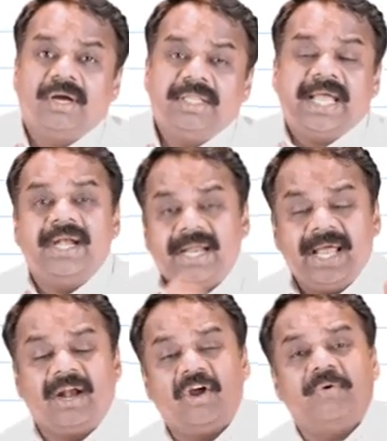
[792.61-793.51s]
The
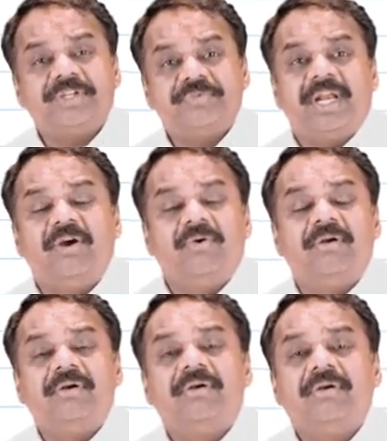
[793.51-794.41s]
entire law was very good
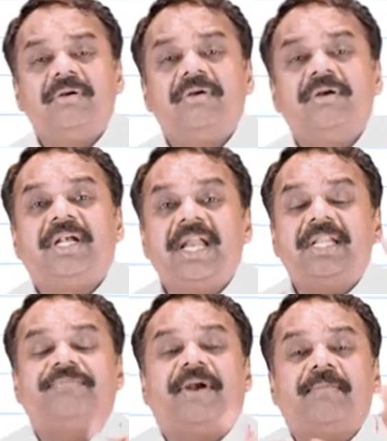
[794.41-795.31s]
till
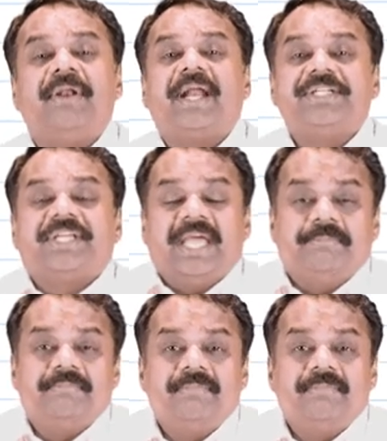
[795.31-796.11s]
the fundamental rights came,